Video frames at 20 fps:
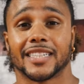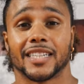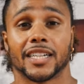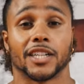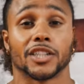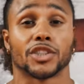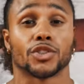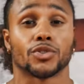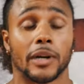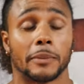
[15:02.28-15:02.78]
in the
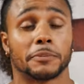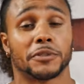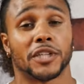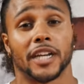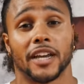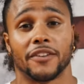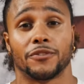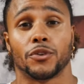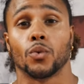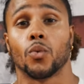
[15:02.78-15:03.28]
description
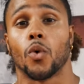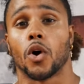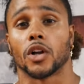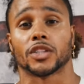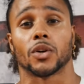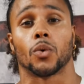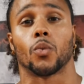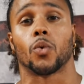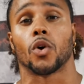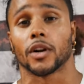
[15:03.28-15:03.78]
if you want
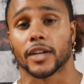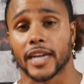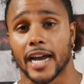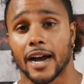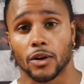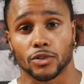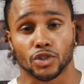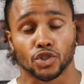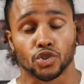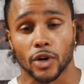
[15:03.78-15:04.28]
to work
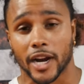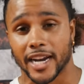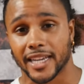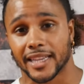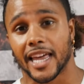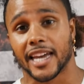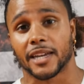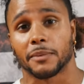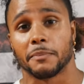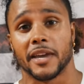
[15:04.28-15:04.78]
out, train
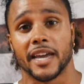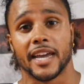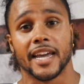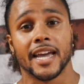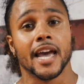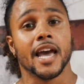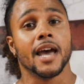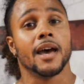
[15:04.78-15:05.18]
like me.